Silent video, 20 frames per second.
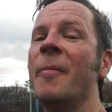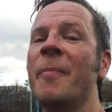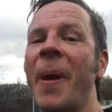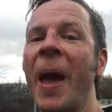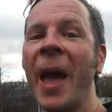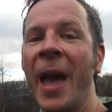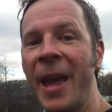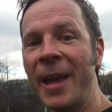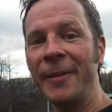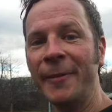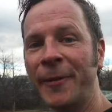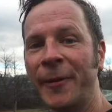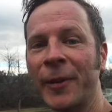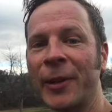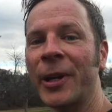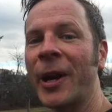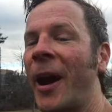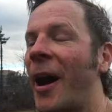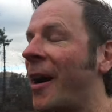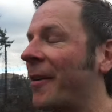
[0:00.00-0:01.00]

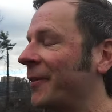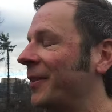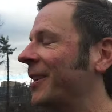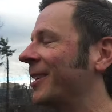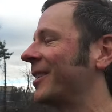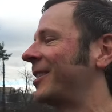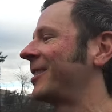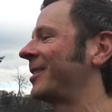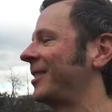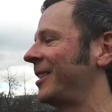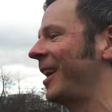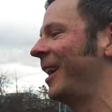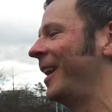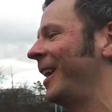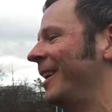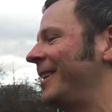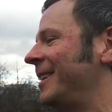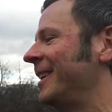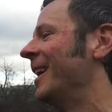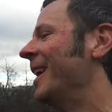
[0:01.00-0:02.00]
painfully obvious
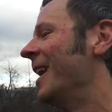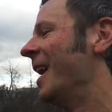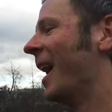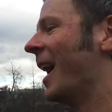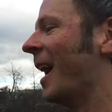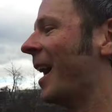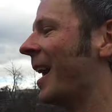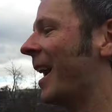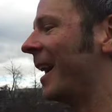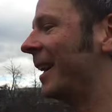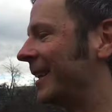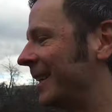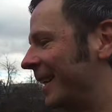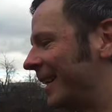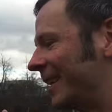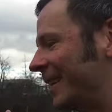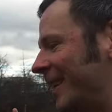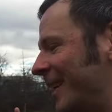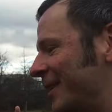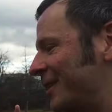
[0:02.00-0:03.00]
that I had
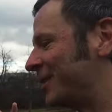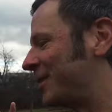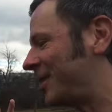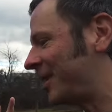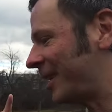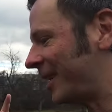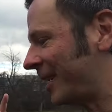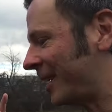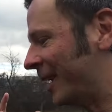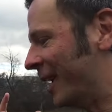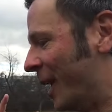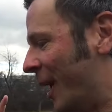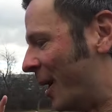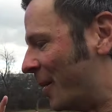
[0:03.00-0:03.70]
A D H D,